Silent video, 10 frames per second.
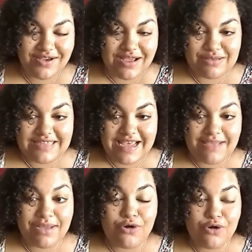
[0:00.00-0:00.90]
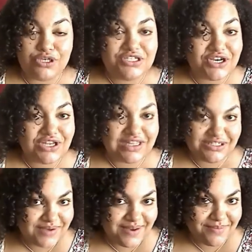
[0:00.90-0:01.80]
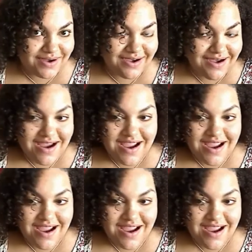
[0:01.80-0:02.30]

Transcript: I was tagged by Gorgeous Curly Dreamer,